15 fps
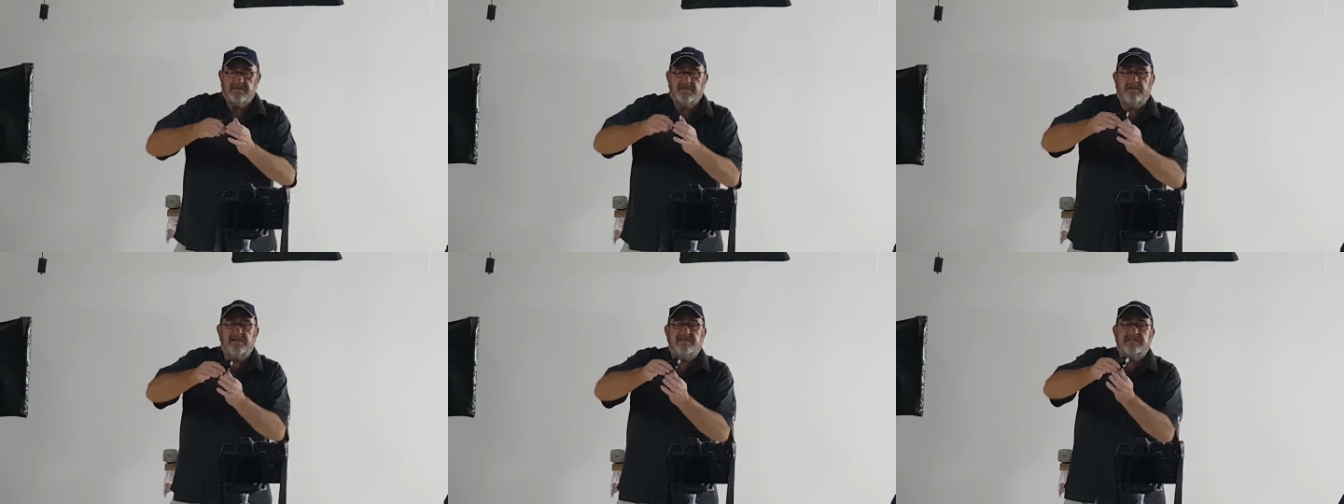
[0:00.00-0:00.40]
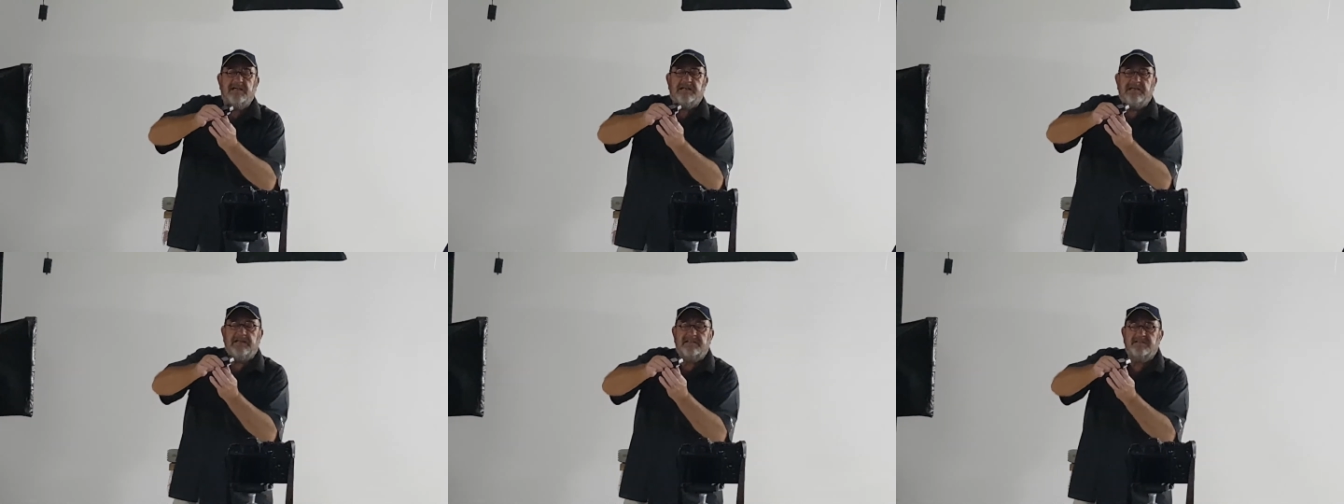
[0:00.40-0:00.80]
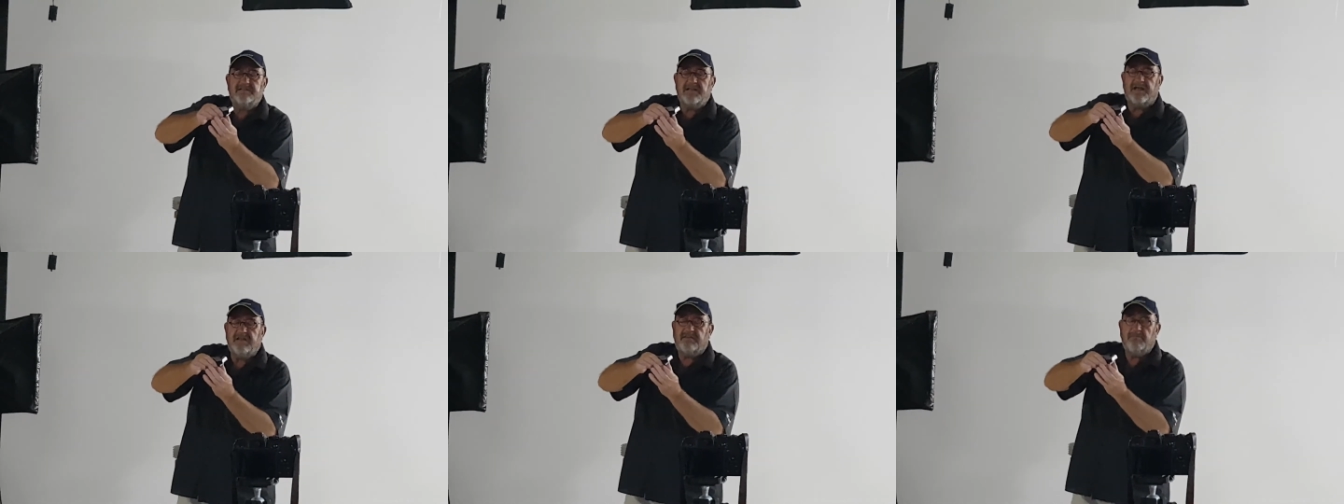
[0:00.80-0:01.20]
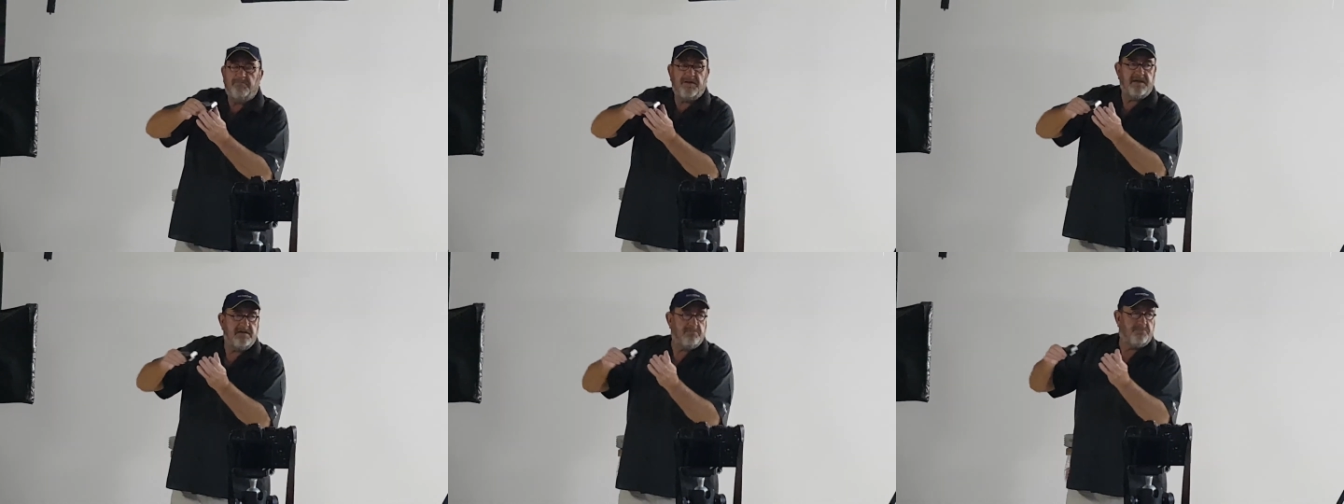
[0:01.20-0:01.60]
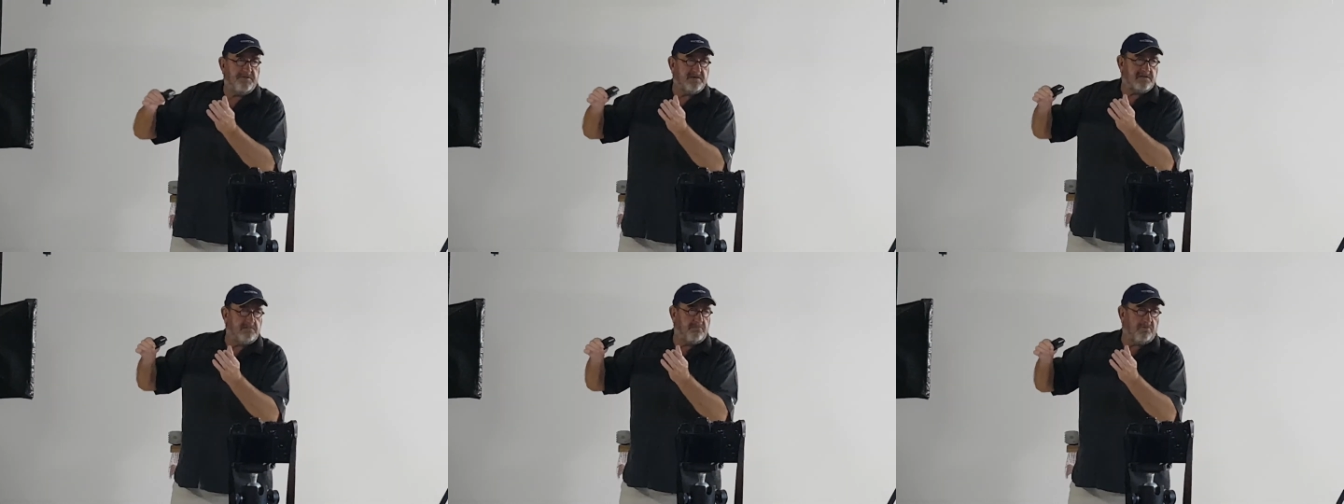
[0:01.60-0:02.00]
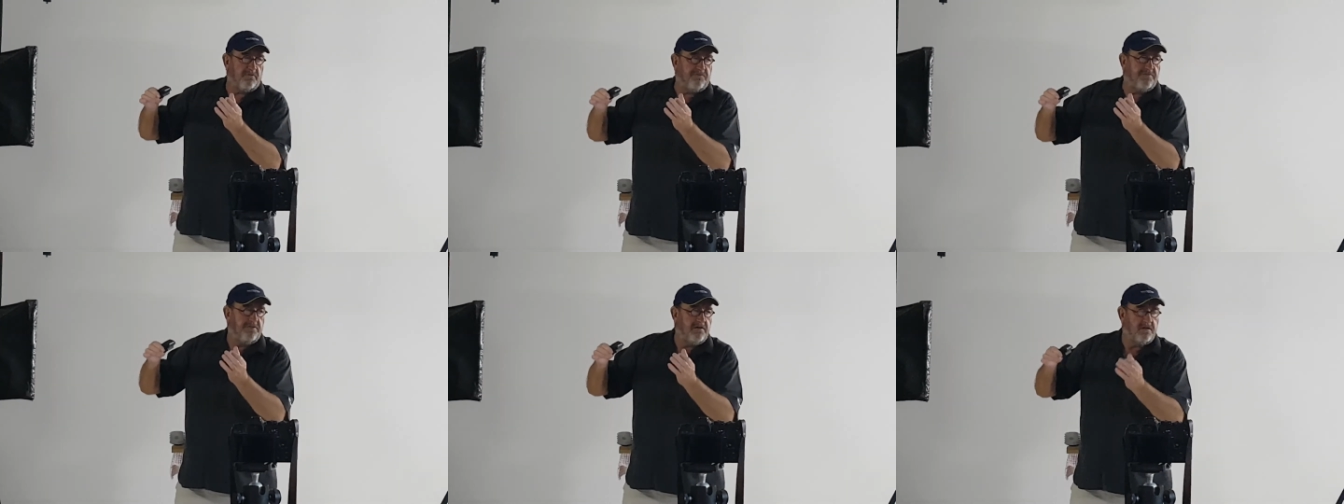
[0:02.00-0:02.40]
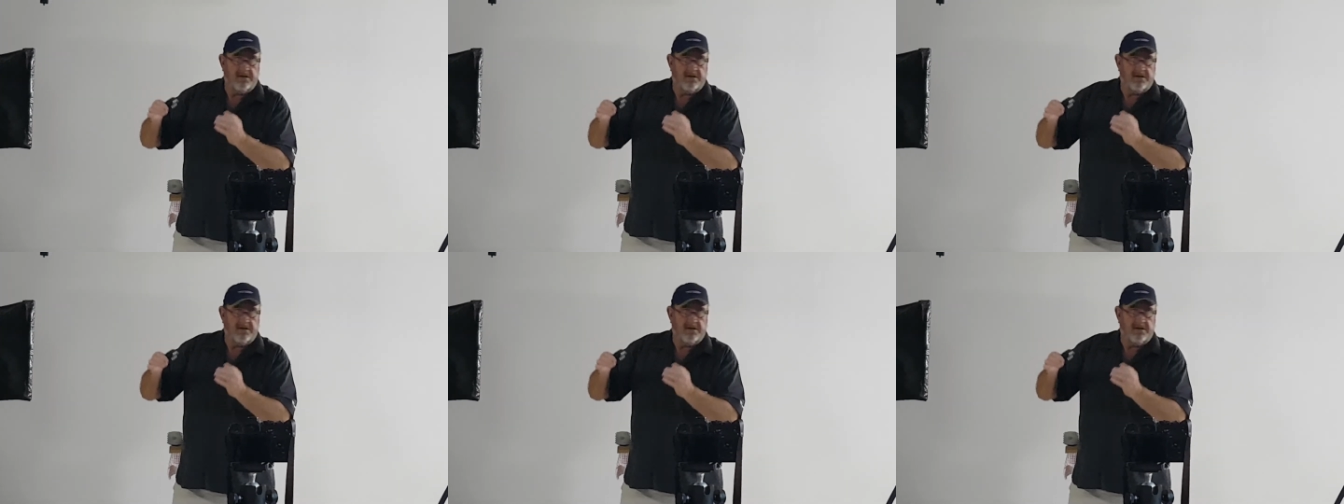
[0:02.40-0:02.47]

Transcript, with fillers: So they said, let's take the pentaprism off.